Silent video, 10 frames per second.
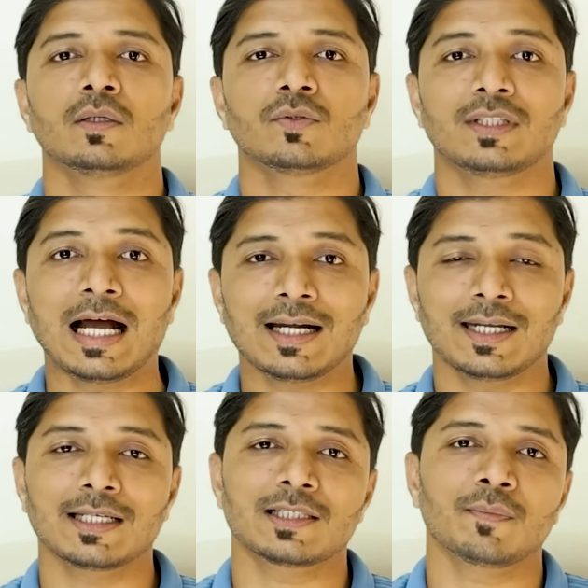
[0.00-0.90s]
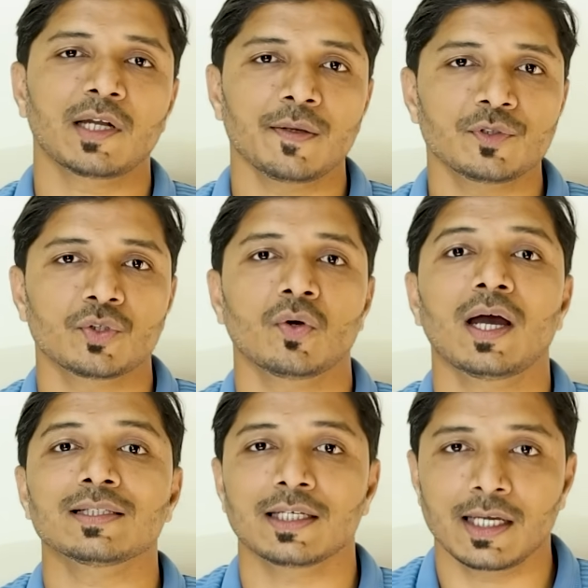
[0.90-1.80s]
so that text sometimes show
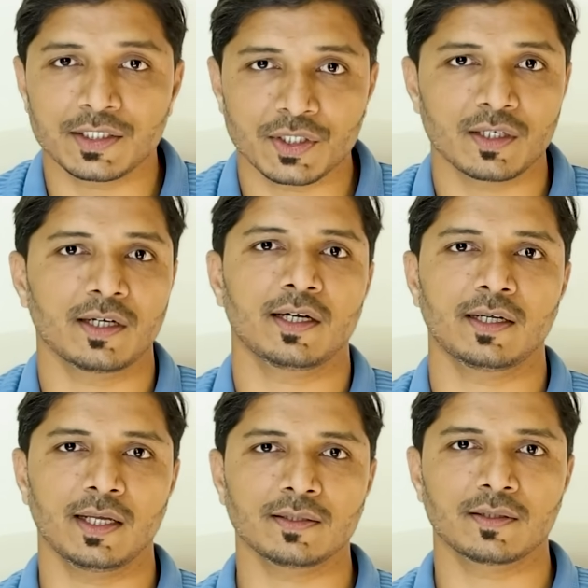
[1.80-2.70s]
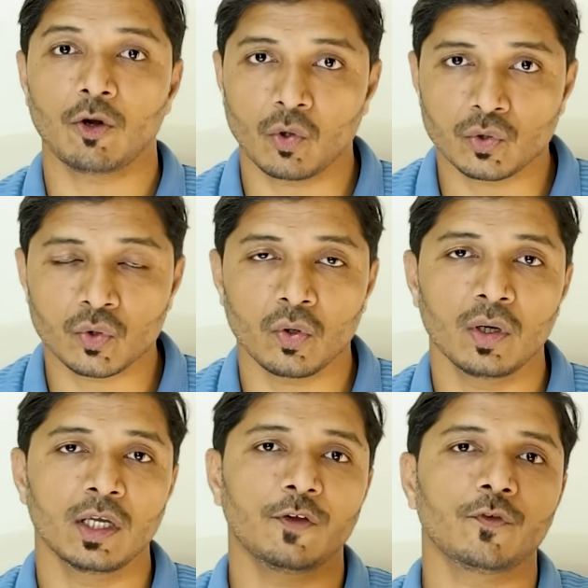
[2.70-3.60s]
as AI generated text. And also
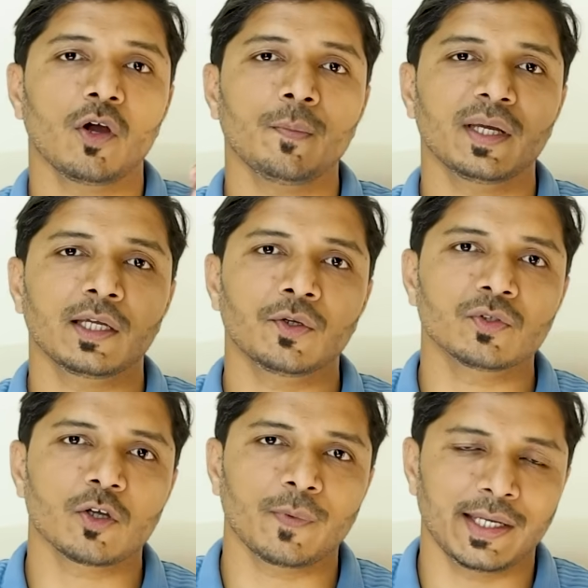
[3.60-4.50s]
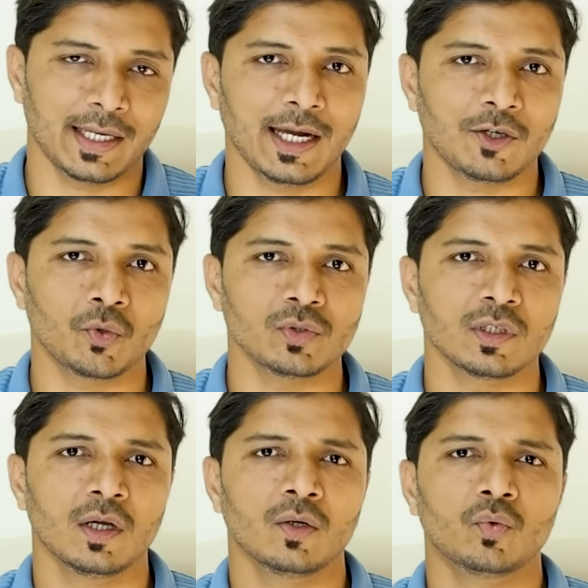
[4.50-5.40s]
if you are making use of AI tools
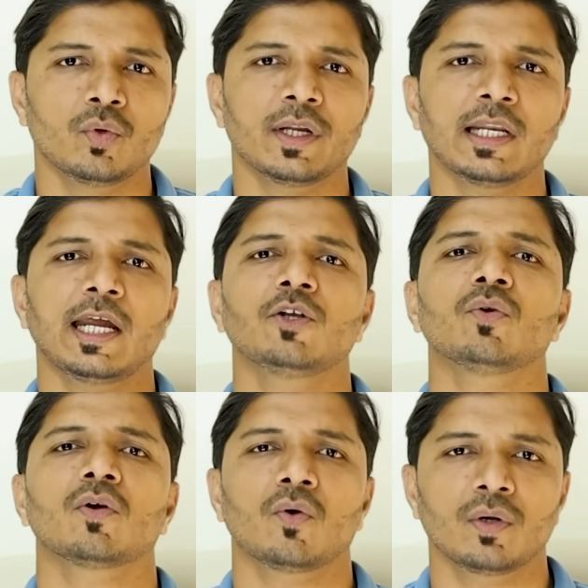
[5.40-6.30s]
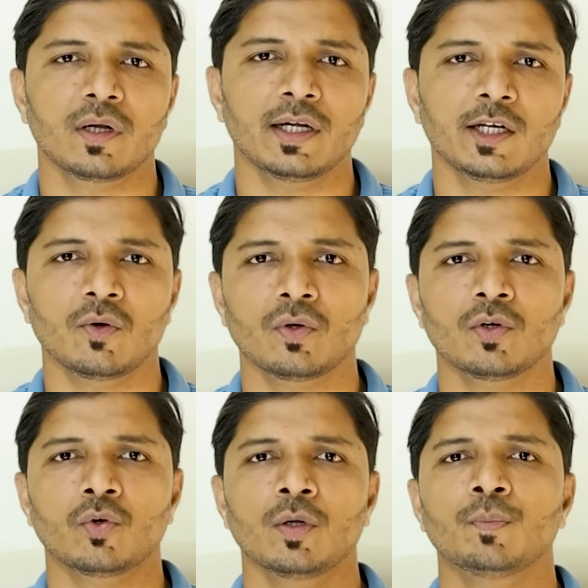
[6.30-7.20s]
to rewrite your content in order
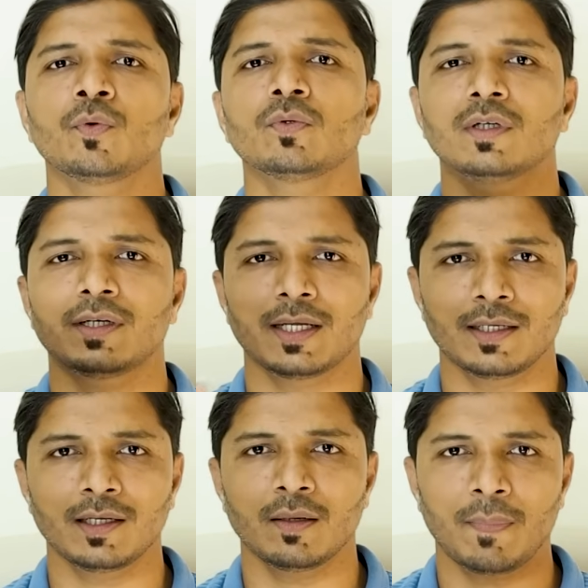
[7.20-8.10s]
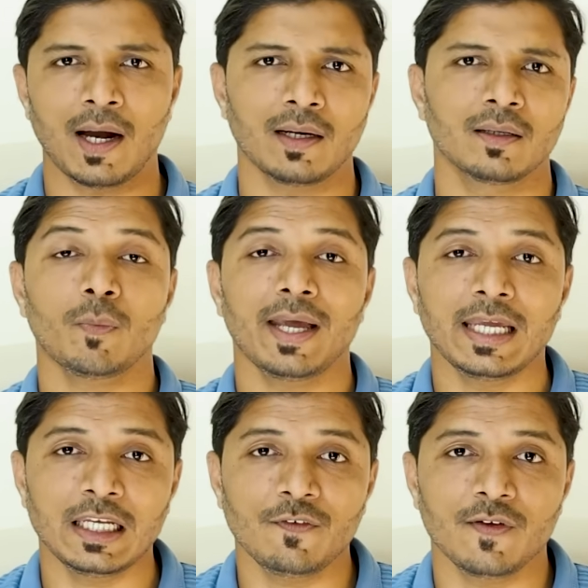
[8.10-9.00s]
to improve the technical part or by
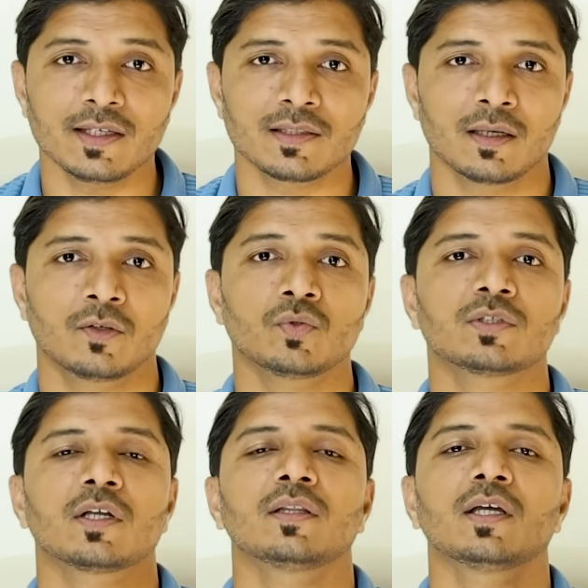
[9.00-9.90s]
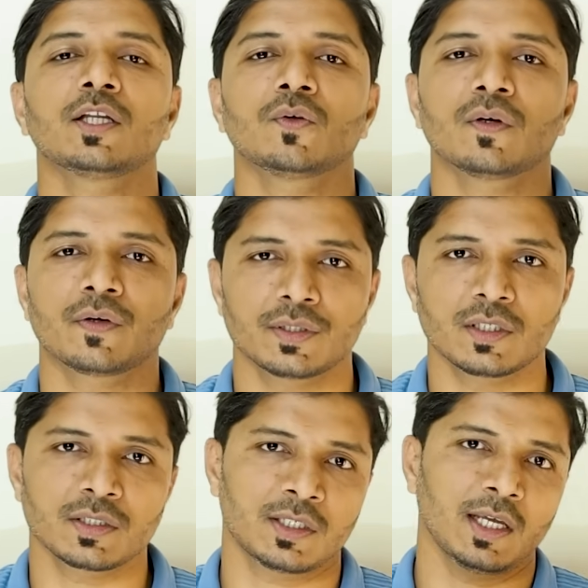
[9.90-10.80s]
any ways to strengthen your
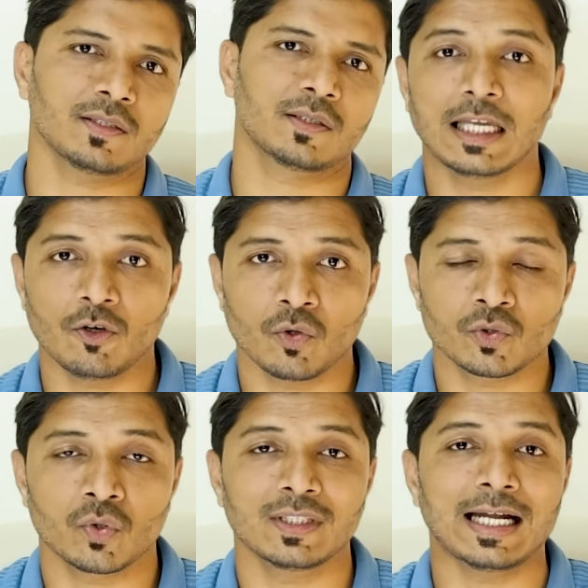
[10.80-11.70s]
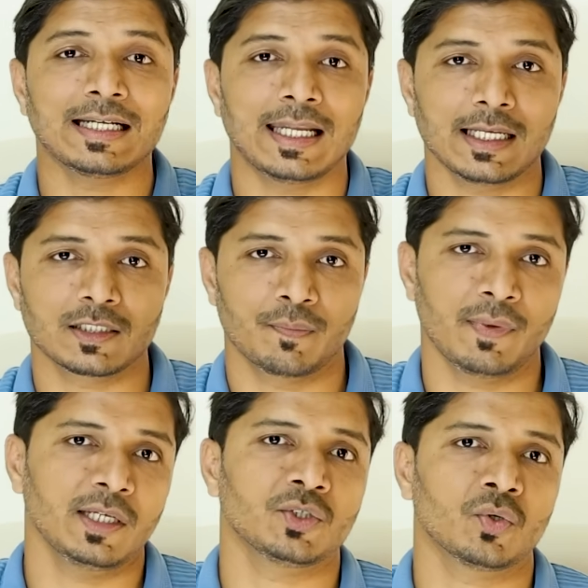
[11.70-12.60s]
research text, then also that text
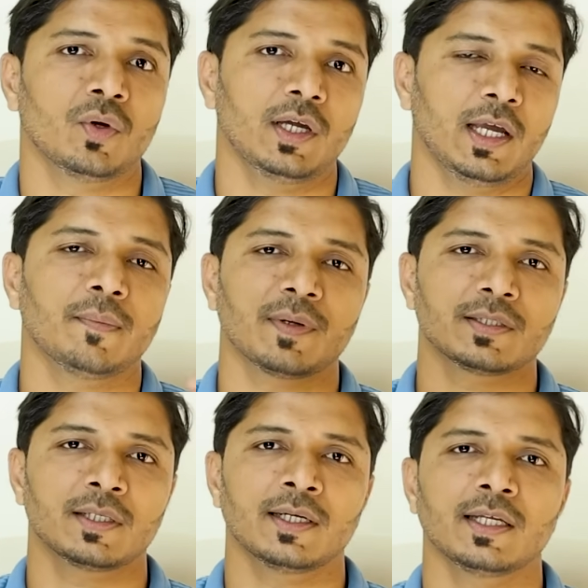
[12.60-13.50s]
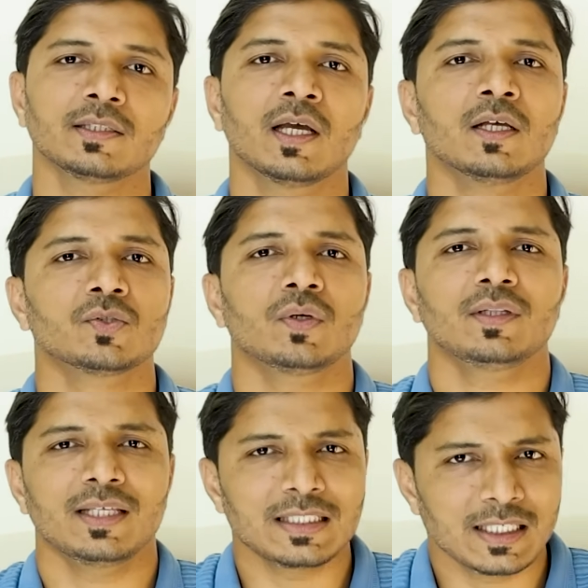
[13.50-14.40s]
may show AI percentage. So
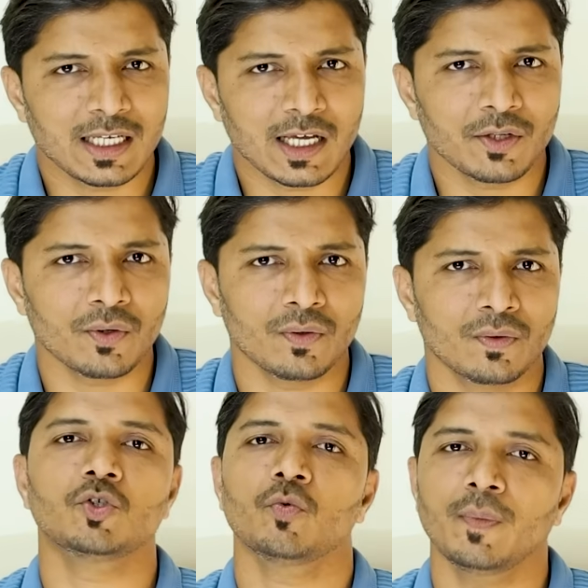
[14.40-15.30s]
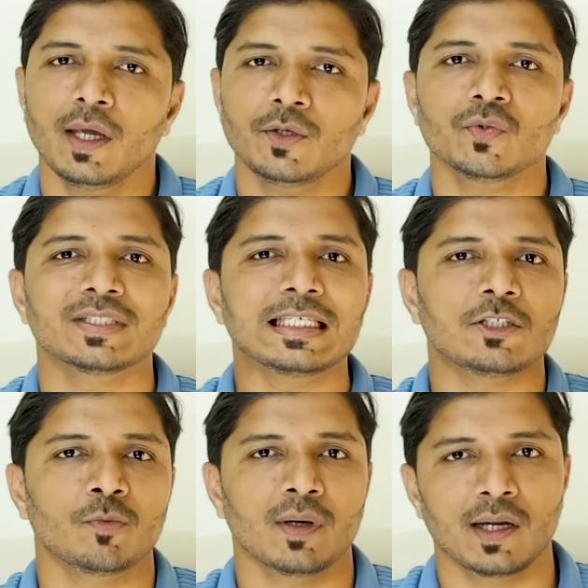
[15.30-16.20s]
in this scenario you may use
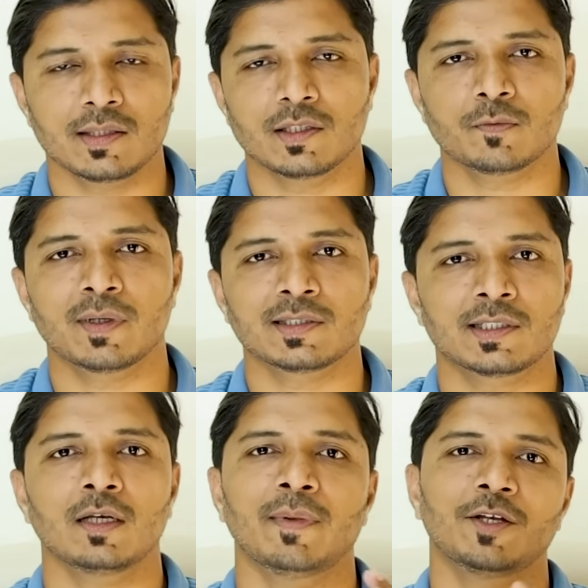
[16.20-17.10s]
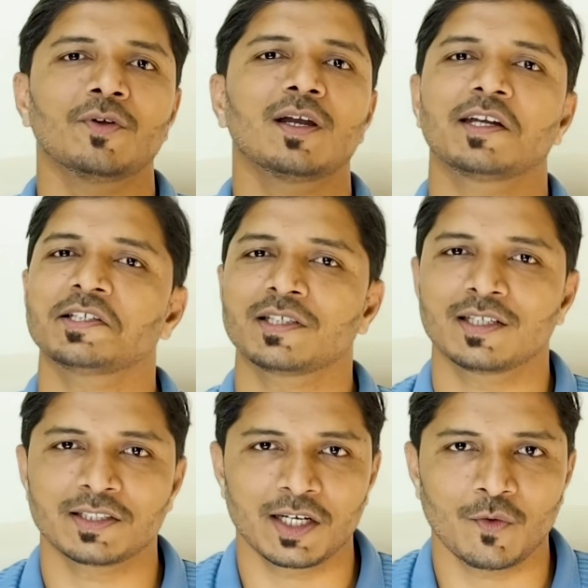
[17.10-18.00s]
this humanizer, but still manual attention
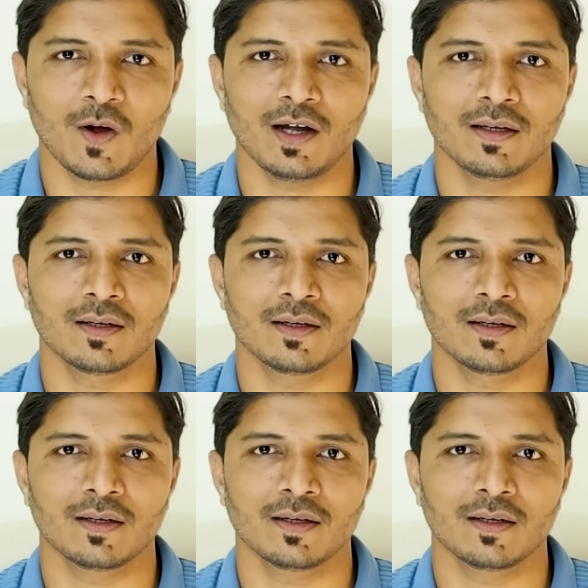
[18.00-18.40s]
is required.